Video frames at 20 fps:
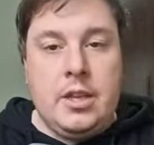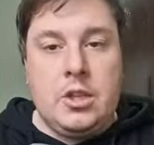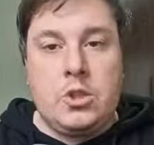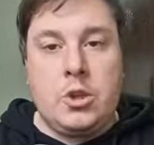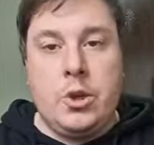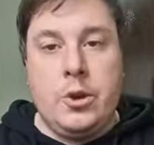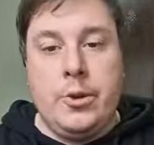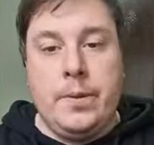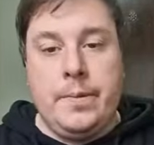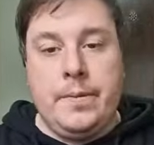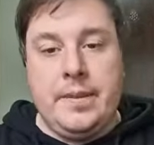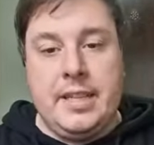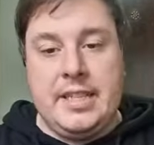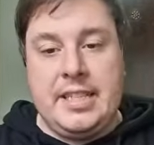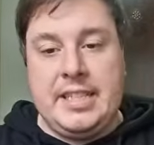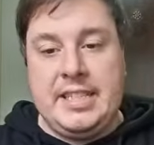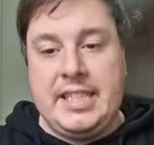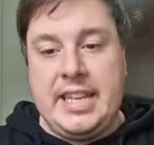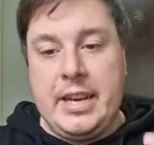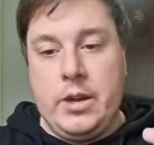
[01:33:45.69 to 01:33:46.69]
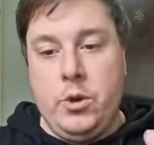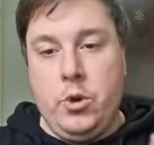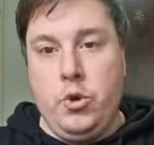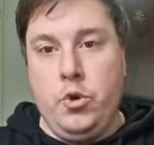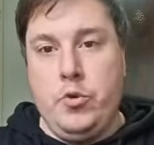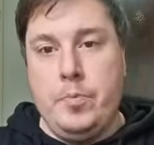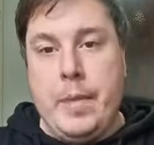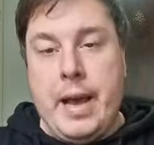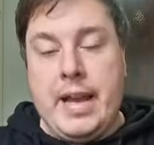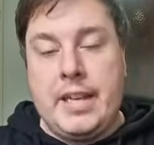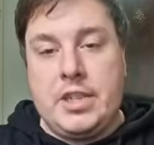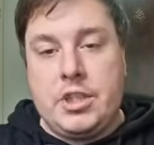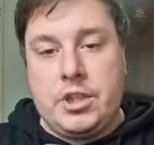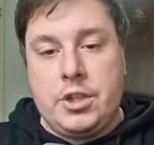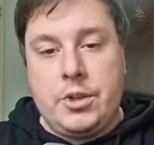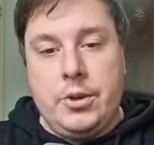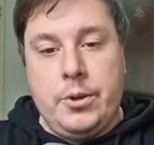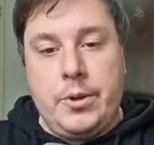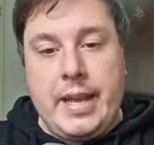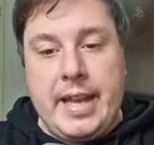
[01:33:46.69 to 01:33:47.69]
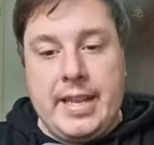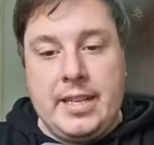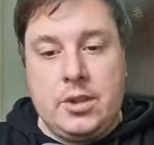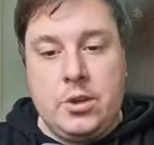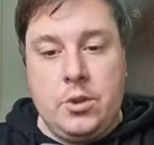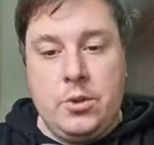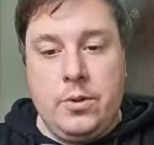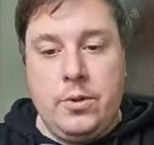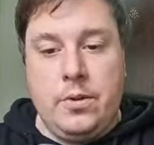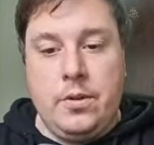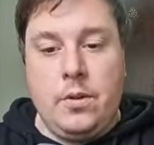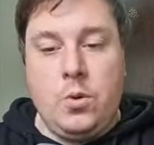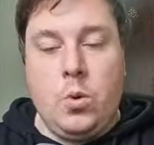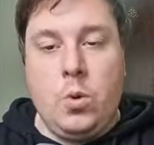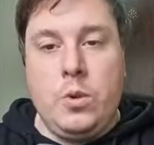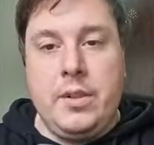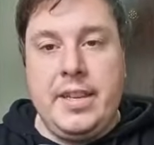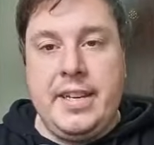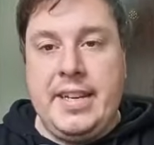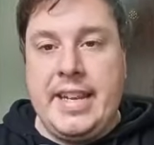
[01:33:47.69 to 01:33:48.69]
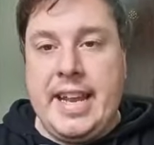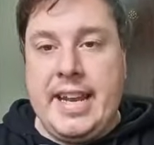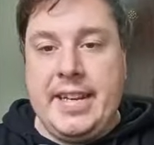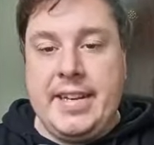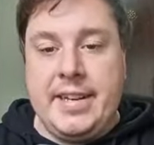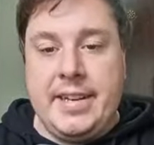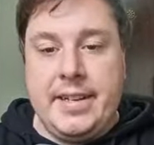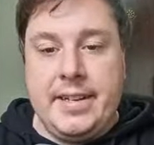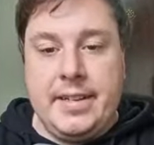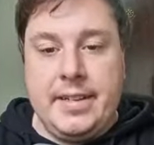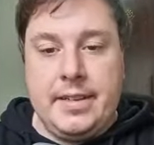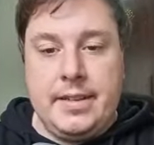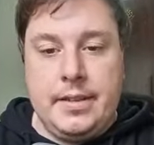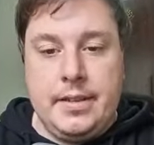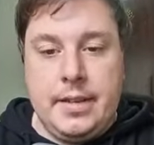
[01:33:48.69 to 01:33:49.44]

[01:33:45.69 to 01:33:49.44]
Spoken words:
So this is a new batch. Okay, so all the data